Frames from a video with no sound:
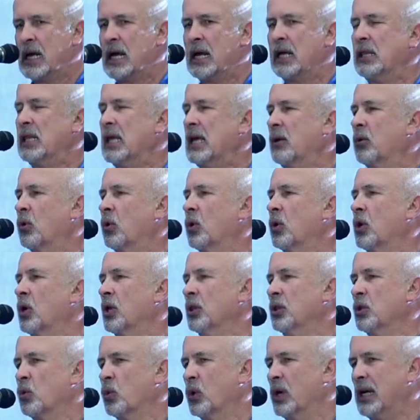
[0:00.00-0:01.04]
and they were
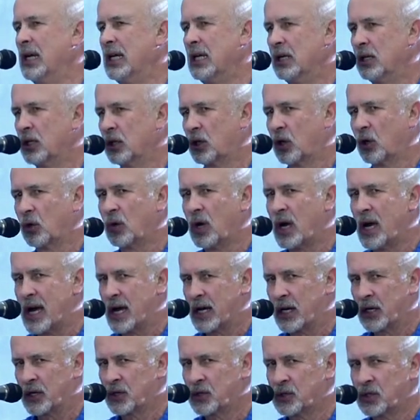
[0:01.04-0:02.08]
on the way into
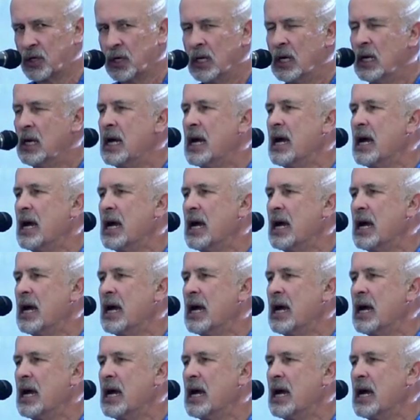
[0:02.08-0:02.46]
Caracas,